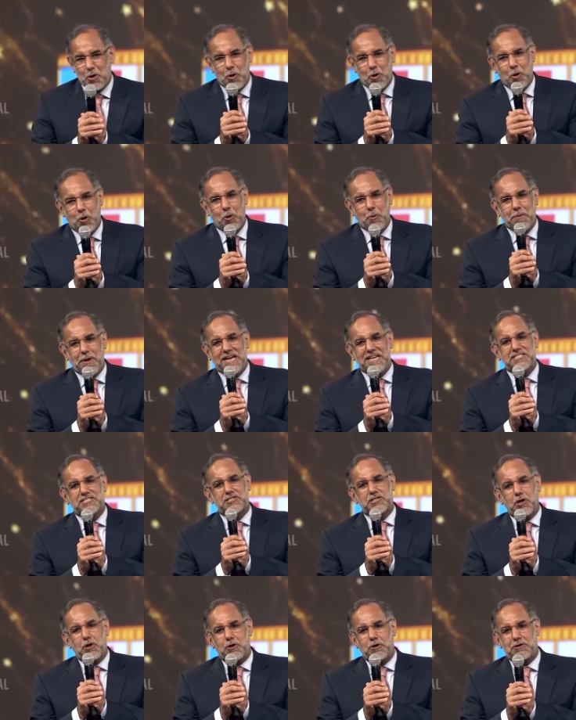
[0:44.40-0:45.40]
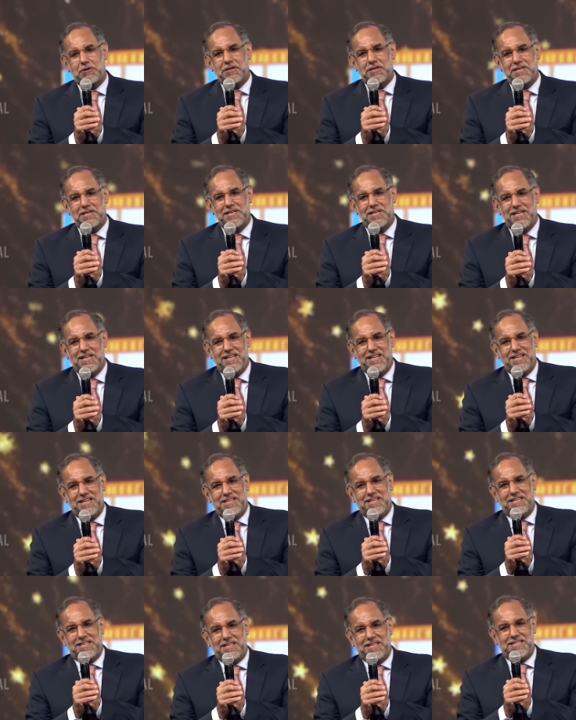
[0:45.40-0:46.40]
who made sure
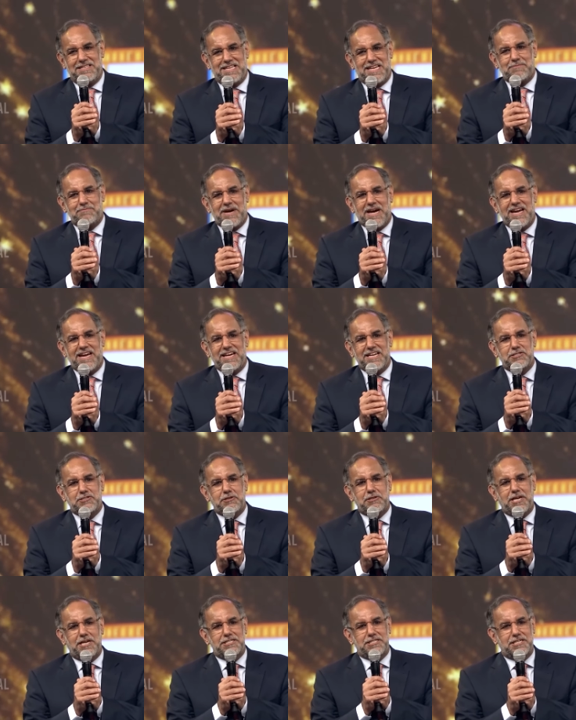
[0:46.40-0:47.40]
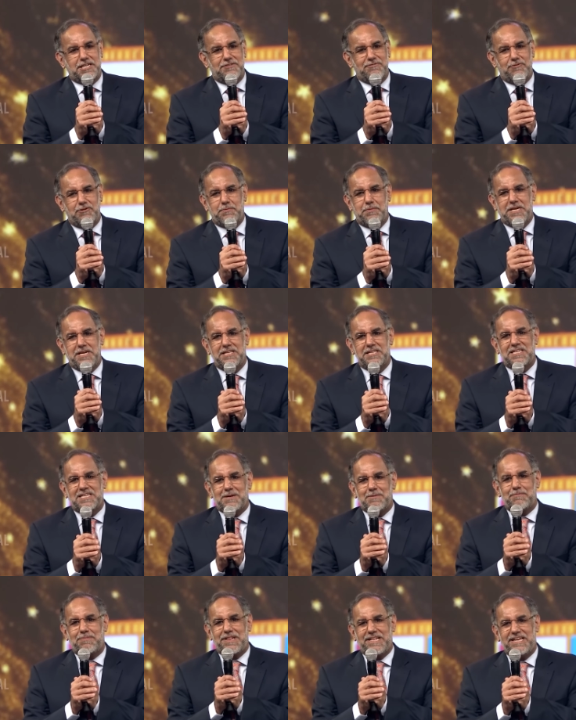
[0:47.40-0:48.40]
that my education would be
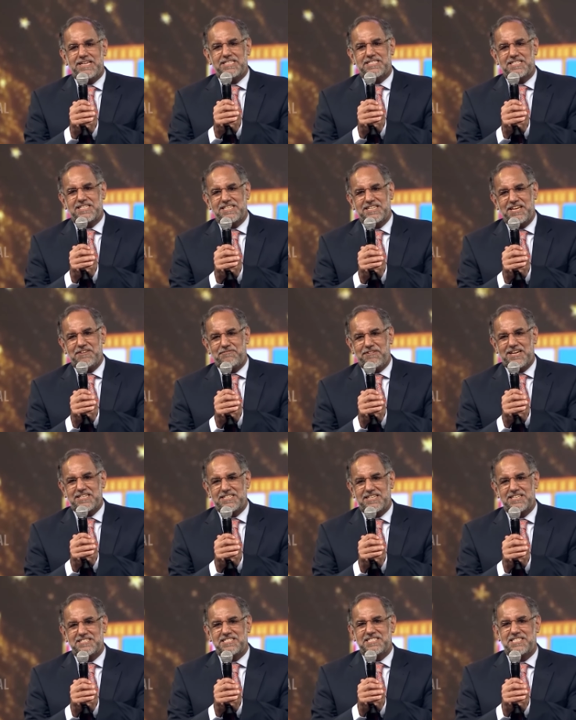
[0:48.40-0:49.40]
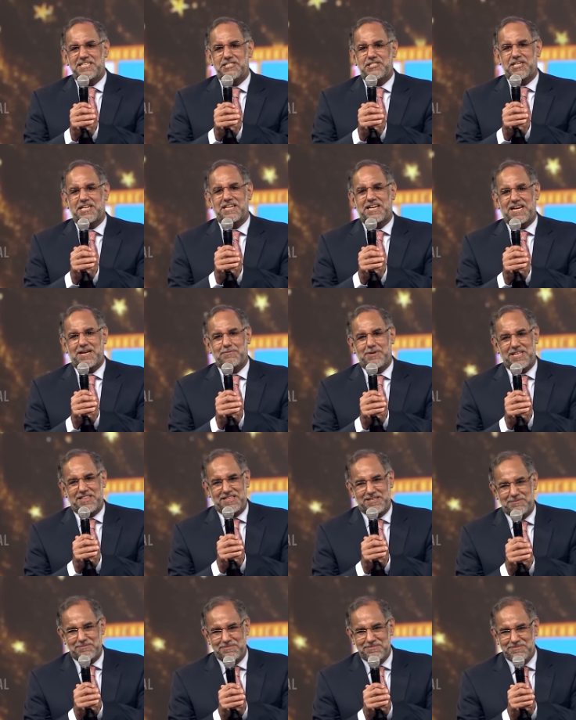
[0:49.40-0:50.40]
incomplete if I didn't see
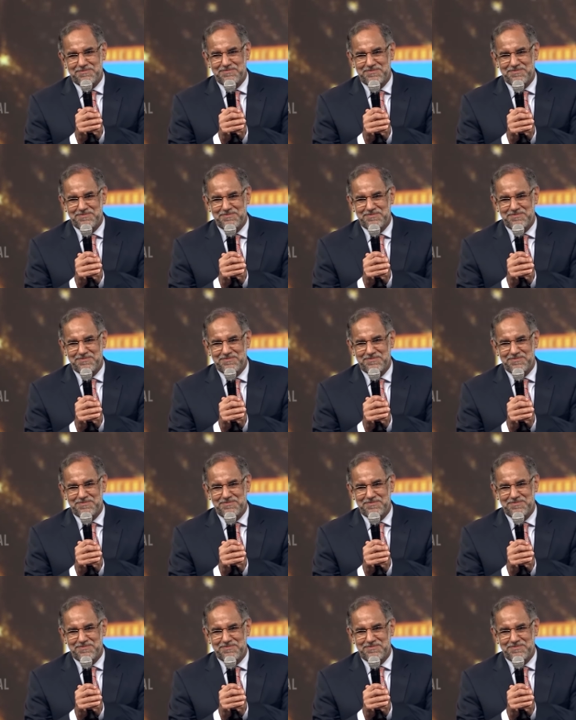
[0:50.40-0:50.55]
Shankarabharanam.